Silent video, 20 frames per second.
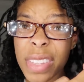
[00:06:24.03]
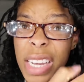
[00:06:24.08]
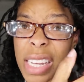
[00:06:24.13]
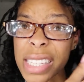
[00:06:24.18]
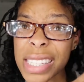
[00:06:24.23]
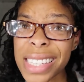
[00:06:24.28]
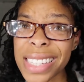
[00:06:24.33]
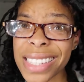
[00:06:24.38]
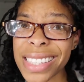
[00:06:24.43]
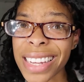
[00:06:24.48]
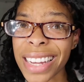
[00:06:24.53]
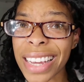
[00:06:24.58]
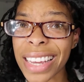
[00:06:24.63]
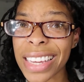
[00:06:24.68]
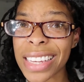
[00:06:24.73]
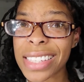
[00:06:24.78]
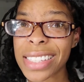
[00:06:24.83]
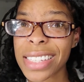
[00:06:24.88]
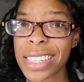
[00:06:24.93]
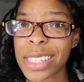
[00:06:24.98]
This is the
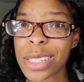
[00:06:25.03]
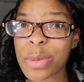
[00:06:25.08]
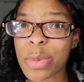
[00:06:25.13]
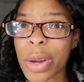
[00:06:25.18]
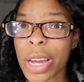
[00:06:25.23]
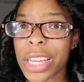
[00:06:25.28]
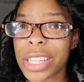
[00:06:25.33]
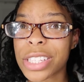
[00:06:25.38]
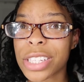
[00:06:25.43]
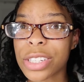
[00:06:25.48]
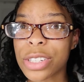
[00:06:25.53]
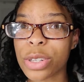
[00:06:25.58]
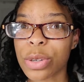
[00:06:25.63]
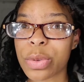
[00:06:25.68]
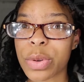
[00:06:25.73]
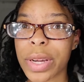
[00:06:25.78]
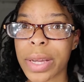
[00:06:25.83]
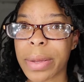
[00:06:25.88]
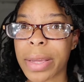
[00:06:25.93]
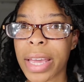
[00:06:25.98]
easiest way to
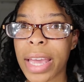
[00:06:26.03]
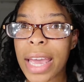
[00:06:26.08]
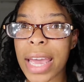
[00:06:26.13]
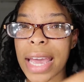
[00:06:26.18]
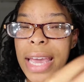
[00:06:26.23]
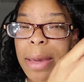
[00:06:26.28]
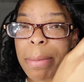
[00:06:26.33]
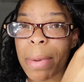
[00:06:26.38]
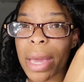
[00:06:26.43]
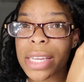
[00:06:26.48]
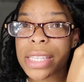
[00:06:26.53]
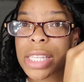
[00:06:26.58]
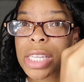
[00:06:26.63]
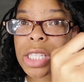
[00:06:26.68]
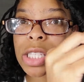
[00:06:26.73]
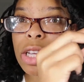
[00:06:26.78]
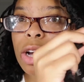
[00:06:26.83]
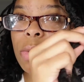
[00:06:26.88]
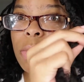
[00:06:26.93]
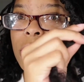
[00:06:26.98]
do it. It makes
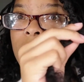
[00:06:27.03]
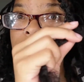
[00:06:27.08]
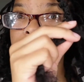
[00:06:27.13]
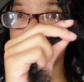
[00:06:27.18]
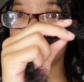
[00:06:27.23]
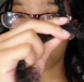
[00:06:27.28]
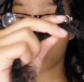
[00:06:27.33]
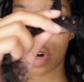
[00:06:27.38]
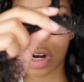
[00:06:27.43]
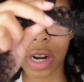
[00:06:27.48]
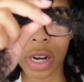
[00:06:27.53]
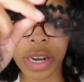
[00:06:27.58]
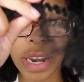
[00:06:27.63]
it so much more